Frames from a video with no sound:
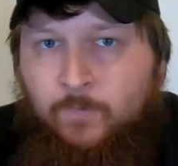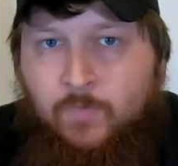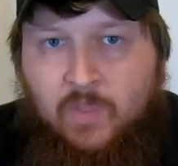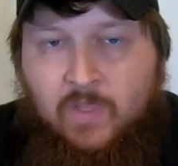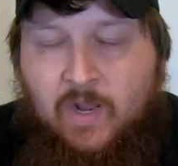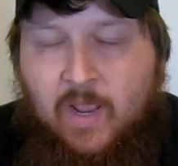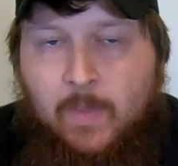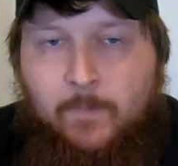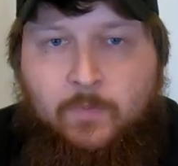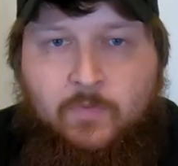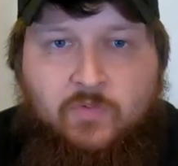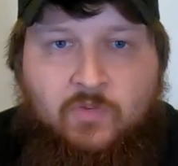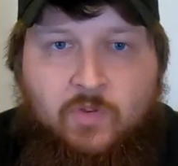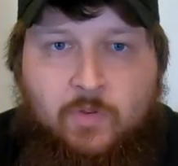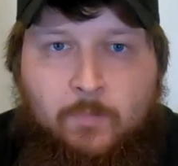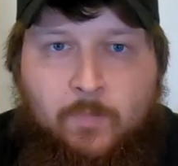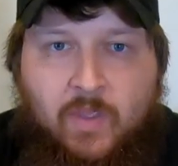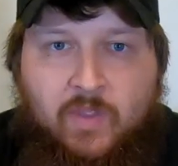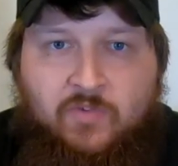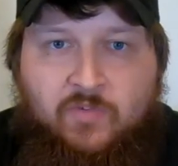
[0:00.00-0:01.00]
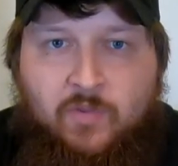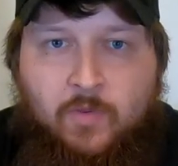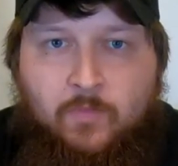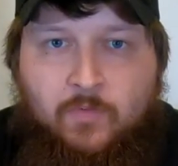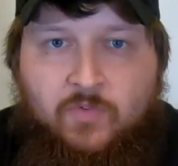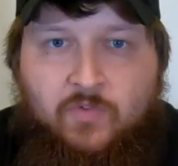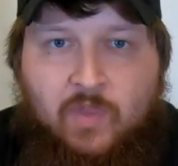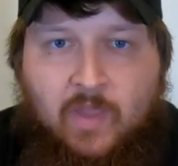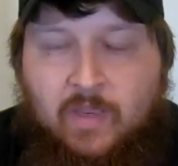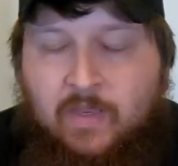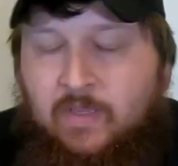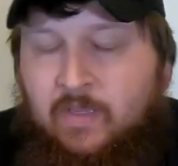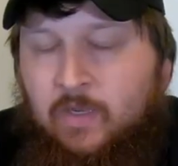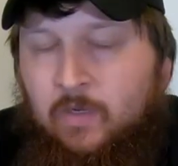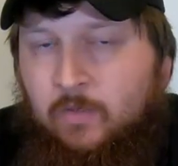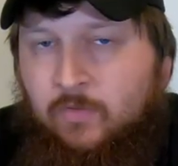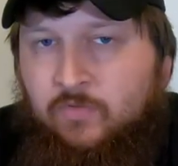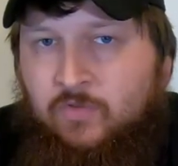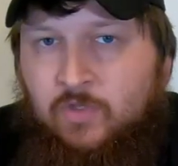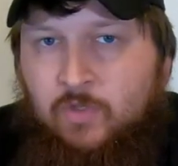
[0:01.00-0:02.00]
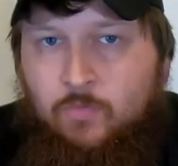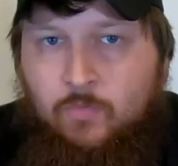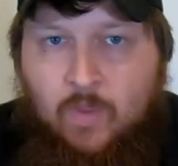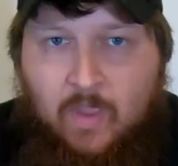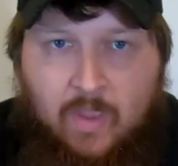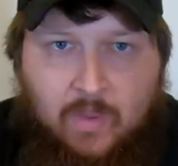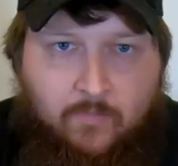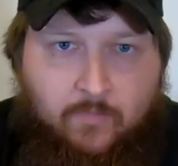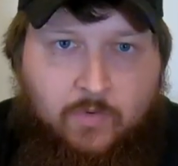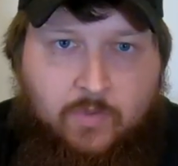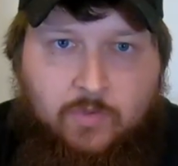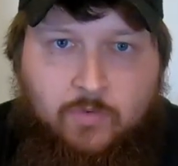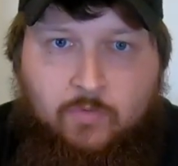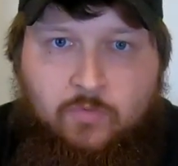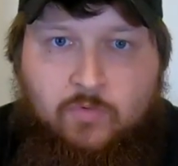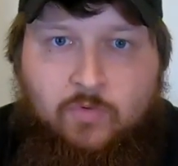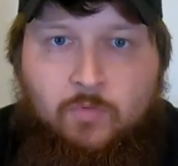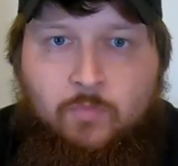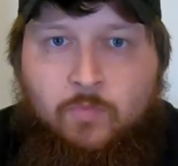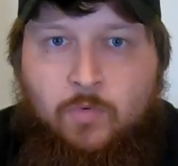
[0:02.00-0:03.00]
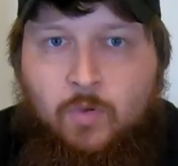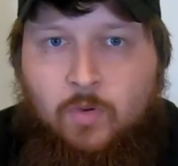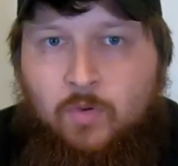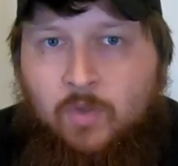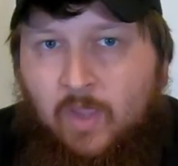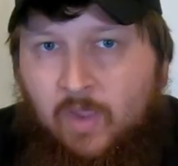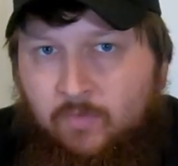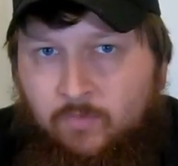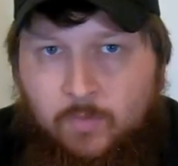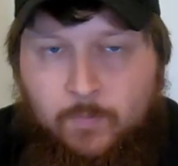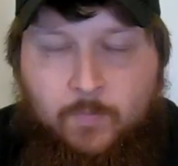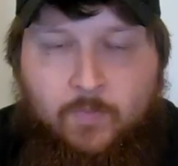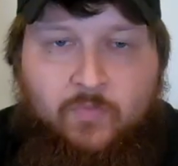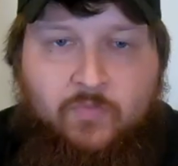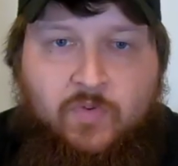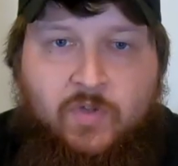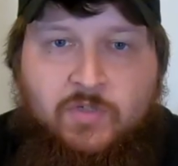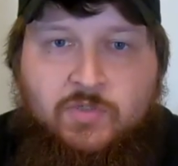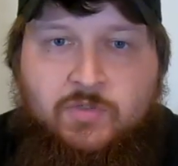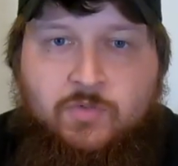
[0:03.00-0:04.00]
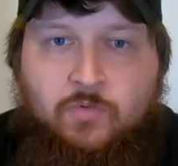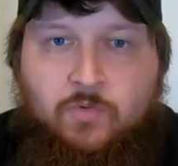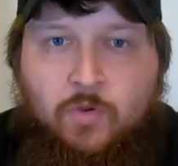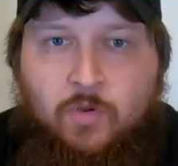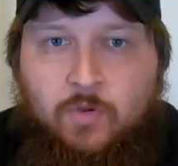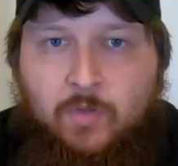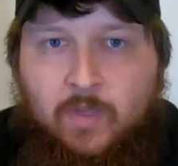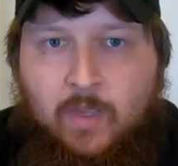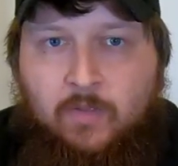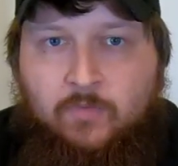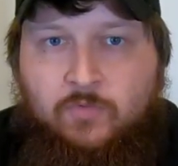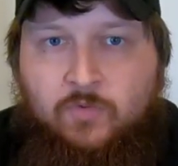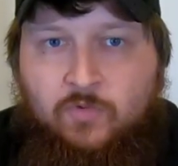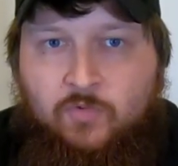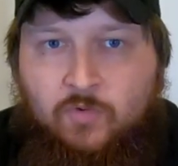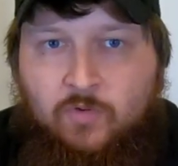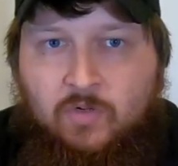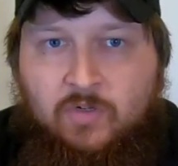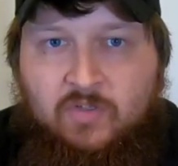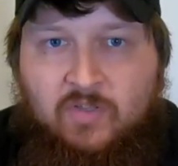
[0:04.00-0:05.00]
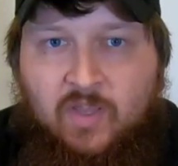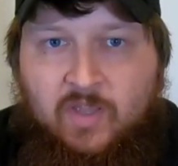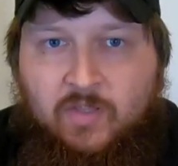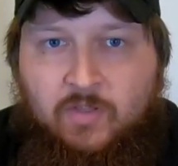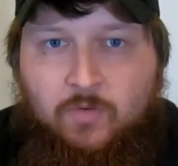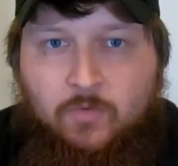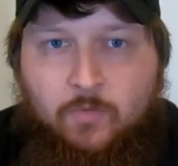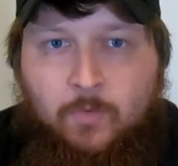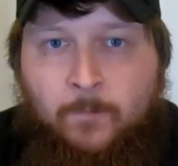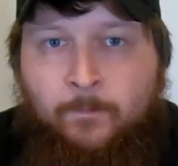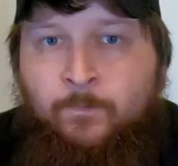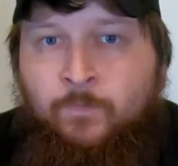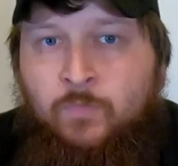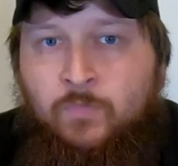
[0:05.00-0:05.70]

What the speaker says: It happens to the best of us. I guarantee you every YouTube cook, every professional cook out there is going to tell you